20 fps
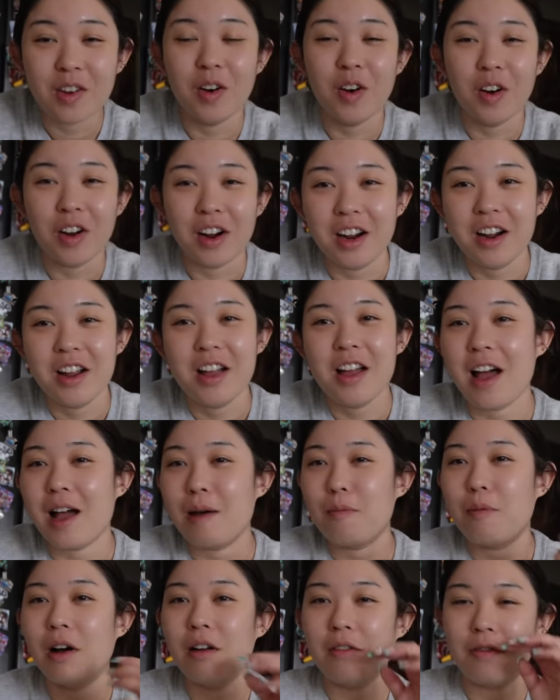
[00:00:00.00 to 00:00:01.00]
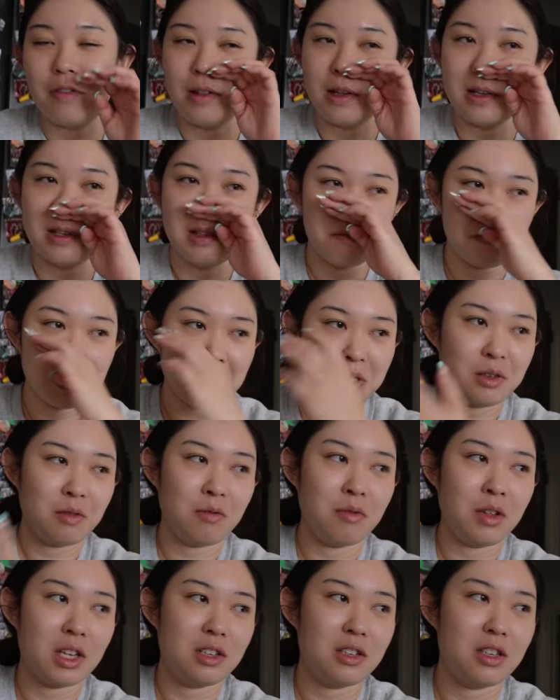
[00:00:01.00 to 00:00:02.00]
or I bought Felix a bunch of
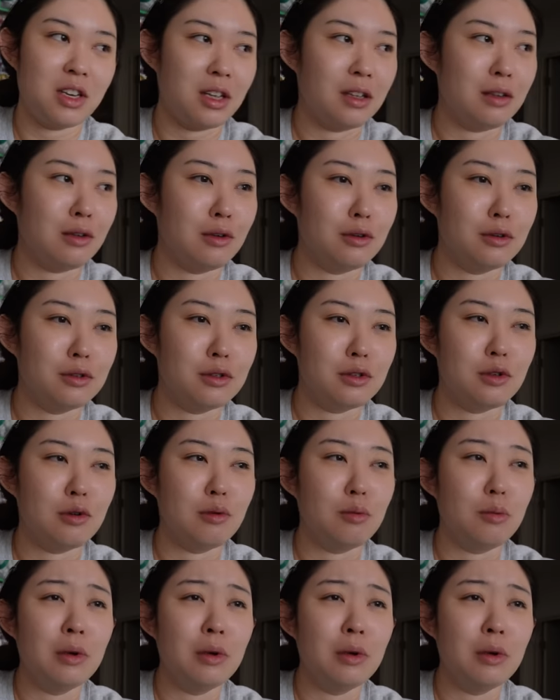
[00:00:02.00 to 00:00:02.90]
like chicken noodle soup